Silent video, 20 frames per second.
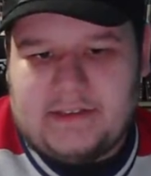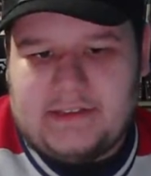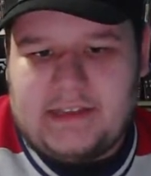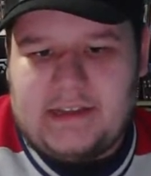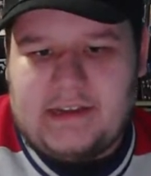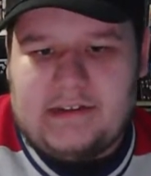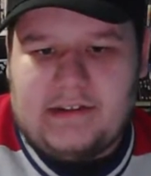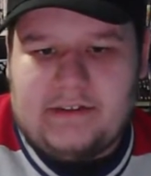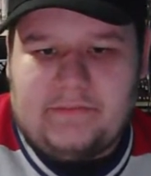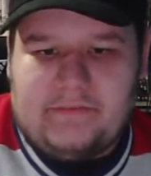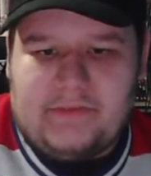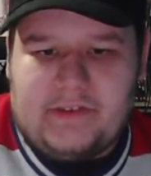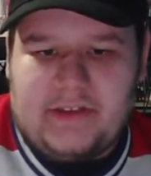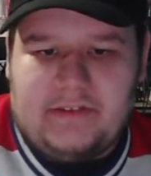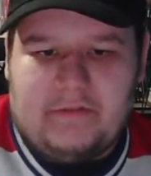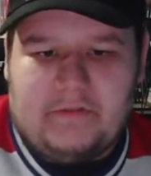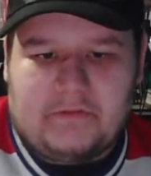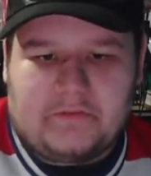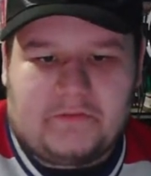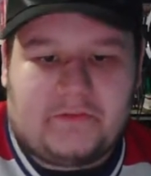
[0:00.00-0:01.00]
there if I
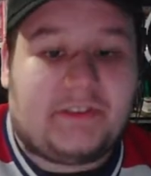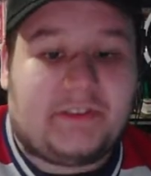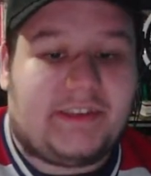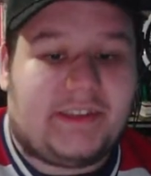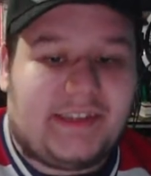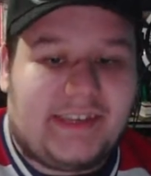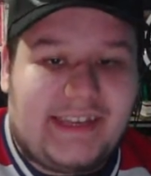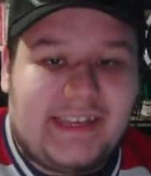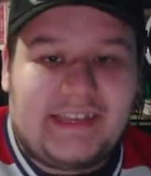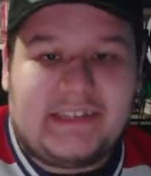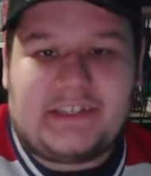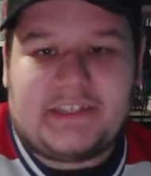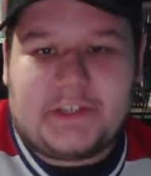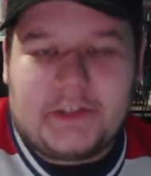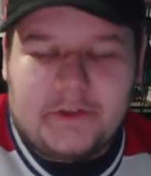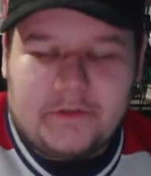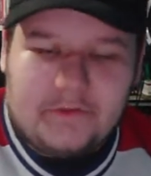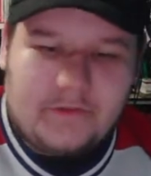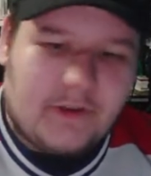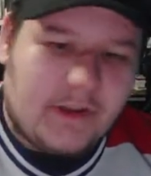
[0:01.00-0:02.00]
ever feel the need
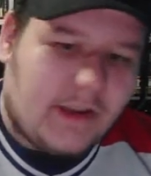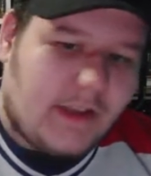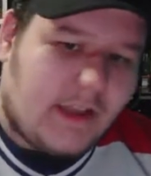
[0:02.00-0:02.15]
to.